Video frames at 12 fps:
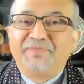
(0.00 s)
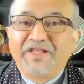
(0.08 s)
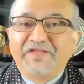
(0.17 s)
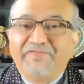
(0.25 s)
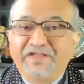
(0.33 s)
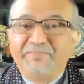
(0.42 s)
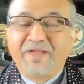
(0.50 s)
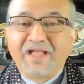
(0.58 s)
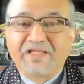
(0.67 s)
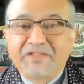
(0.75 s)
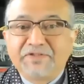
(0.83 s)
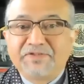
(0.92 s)
And I went
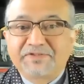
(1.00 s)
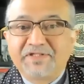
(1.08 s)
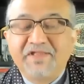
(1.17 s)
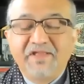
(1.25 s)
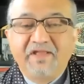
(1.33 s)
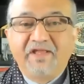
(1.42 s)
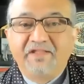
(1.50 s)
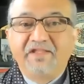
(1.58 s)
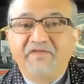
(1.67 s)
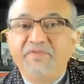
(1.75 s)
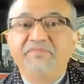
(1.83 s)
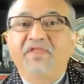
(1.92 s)
back and looked, and
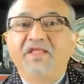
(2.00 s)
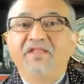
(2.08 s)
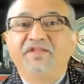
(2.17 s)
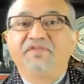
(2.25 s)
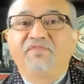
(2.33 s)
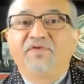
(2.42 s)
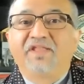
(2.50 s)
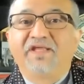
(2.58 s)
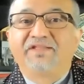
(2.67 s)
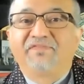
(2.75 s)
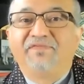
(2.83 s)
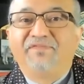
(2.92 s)
they've been saying this for
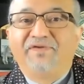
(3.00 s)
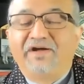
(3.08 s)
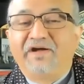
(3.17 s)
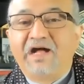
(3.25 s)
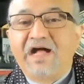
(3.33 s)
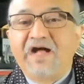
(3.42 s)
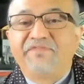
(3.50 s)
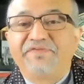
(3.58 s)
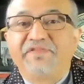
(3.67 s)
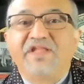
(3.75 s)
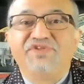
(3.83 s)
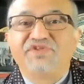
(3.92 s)
like half a
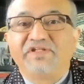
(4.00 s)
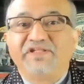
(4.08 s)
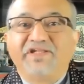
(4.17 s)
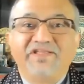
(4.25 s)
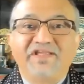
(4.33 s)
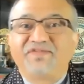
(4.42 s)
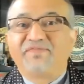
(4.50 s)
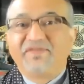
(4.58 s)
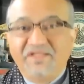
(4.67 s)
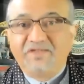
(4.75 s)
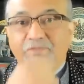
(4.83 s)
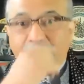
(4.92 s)
century, that yes, we
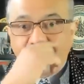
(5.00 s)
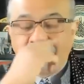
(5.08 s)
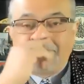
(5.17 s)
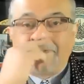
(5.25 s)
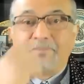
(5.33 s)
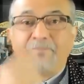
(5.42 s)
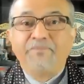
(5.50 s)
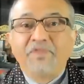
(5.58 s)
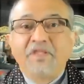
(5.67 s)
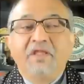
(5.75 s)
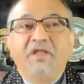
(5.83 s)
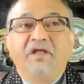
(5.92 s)
need to reform.
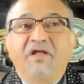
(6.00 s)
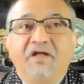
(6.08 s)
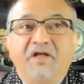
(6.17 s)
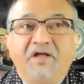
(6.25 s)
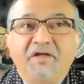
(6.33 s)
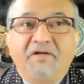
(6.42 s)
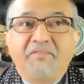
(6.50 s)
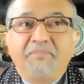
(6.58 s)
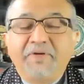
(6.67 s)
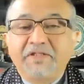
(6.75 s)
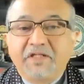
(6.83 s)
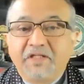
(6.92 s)

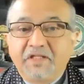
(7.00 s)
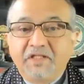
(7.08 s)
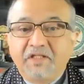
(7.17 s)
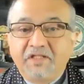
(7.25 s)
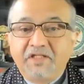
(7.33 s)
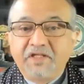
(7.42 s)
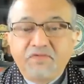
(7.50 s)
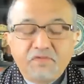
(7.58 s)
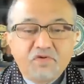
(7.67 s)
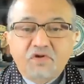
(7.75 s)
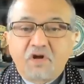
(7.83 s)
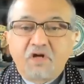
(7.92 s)
But there's
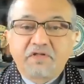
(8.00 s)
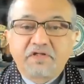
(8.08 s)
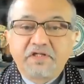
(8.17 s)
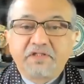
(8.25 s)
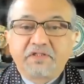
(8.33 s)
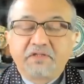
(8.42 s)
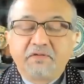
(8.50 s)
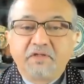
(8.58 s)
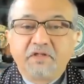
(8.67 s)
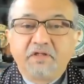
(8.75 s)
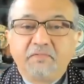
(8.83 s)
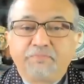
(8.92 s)
no concrete
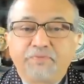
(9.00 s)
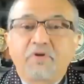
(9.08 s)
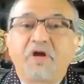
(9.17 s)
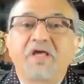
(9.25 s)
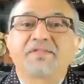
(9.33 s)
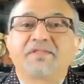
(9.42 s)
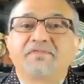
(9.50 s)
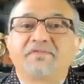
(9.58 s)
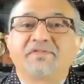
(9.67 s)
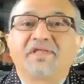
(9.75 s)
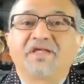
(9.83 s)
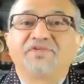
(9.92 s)

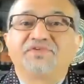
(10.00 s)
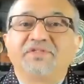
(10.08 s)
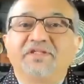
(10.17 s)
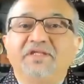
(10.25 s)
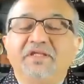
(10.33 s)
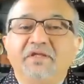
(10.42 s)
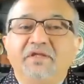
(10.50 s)
process, actually.